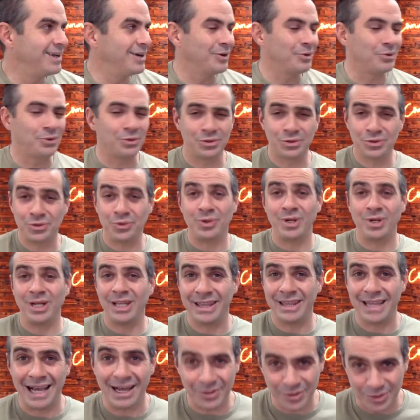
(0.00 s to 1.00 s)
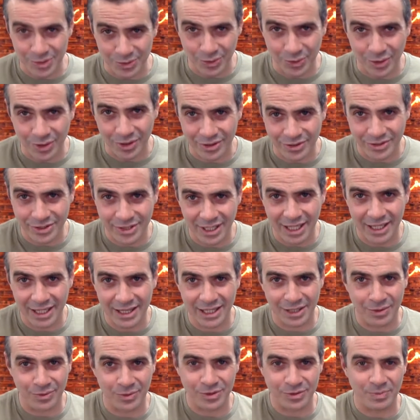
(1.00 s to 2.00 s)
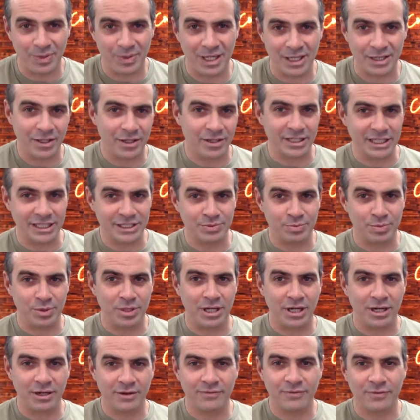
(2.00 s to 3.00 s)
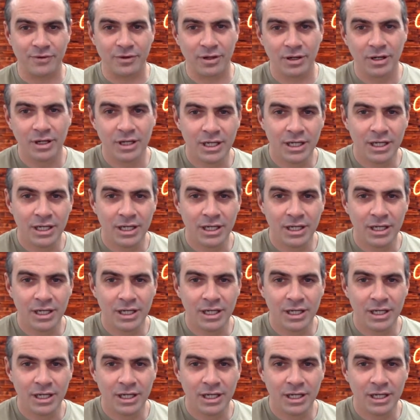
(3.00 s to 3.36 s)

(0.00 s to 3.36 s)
or 20,000 words, I think was my longest blog for